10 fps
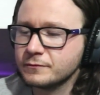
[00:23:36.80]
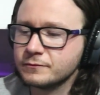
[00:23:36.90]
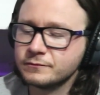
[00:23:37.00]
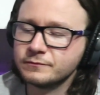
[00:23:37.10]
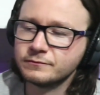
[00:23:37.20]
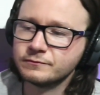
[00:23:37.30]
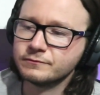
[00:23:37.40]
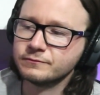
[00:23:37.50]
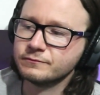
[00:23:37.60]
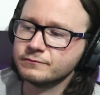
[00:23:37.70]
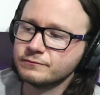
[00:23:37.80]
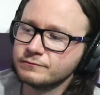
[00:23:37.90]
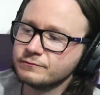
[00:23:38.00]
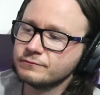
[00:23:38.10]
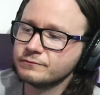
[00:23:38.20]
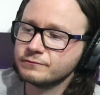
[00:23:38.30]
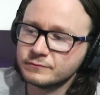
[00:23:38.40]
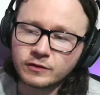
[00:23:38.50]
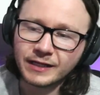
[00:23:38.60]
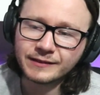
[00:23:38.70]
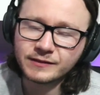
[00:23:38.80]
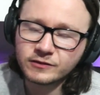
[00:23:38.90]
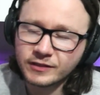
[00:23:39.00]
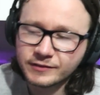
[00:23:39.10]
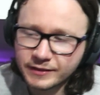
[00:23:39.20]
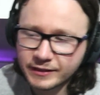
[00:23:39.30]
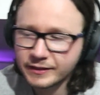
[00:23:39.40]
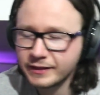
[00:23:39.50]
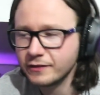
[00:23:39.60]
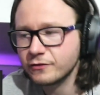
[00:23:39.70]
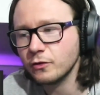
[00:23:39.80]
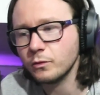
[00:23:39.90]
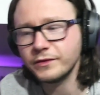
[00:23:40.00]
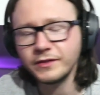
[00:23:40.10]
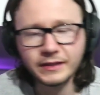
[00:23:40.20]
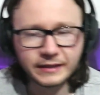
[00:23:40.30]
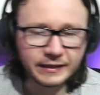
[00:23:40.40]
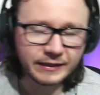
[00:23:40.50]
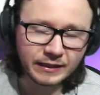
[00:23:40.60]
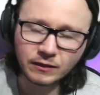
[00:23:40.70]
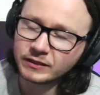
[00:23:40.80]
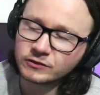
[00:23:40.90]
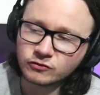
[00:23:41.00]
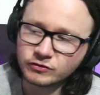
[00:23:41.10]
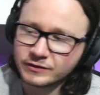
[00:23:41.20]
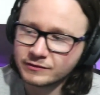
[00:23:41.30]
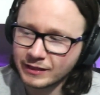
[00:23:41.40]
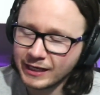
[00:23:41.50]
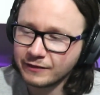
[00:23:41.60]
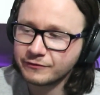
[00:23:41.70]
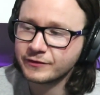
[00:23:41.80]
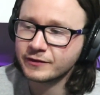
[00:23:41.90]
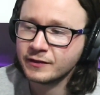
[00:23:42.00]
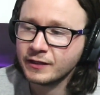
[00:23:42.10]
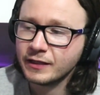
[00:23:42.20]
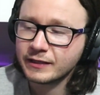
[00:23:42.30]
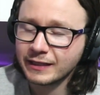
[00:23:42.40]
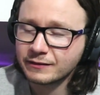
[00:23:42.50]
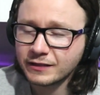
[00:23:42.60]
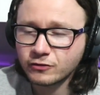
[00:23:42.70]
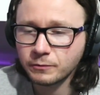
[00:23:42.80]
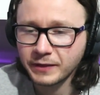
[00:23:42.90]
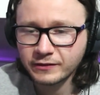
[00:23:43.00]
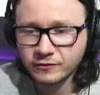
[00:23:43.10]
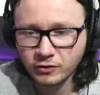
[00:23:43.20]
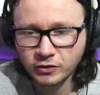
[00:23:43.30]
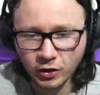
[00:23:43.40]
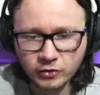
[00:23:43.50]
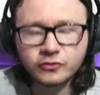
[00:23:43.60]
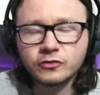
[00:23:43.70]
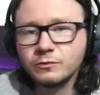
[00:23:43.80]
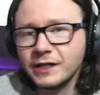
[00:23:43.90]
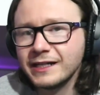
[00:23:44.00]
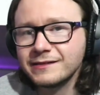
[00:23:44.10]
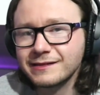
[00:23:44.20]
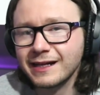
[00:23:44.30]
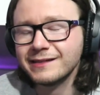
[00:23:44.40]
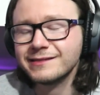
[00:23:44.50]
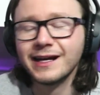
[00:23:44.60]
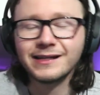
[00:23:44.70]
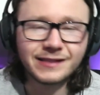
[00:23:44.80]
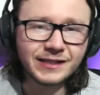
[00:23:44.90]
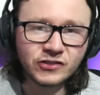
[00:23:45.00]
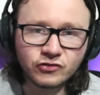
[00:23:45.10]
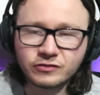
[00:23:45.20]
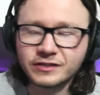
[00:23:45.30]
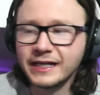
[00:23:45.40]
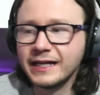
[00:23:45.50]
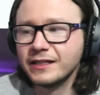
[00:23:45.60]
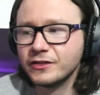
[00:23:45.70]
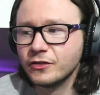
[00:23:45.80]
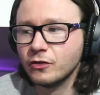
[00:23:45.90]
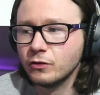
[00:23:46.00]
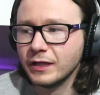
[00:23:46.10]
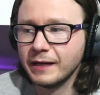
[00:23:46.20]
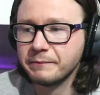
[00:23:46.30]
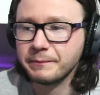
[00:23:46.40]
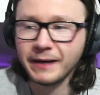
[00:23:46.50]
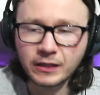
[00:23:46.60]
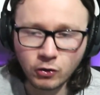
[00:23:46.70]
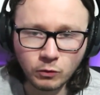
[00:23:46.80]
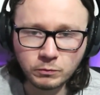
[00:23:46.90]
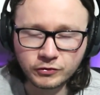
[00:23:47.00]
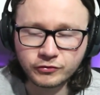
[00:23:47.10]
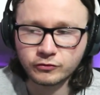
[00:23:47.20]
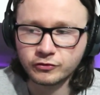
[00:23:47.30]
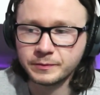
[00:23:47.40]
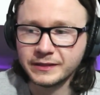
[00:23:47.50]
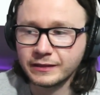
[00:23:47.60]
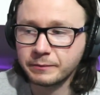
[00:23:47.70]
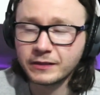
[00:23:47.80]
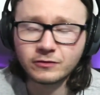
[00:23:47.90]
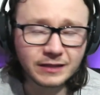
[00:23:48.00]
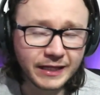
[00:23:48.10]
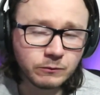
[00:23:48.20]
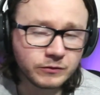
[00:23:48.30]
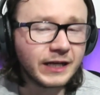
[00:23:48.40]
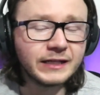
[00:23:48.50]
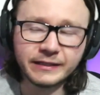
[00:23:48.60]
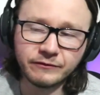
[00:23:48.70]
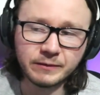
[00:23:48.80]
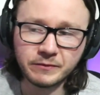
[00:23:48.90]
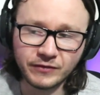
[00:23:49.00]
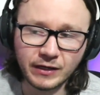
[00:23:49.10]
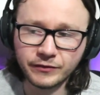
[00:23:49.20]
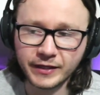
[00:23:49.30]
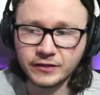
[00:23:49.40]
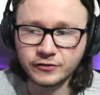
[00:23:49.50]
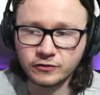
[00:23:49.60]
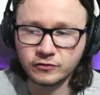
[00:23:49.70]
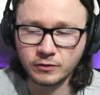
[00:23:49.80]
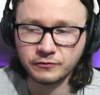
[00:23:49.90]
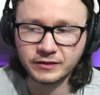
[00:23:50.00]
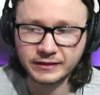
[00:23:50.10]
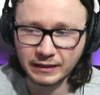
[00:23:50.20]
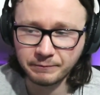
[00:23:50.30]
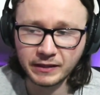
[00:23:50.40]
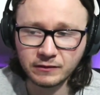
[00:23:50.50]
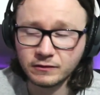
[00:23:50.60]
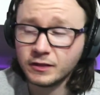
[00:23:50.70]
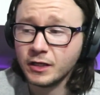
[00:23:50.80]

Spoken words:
So that is interesting, isn't it? So we're seeing here now that Justin's left. Now, let's hope that he's not gone somewhere to, like, start taking drugs again and, you know, like, be back homeless, so to speak. Because Clay was kind of giving him a foundation to obviously get better.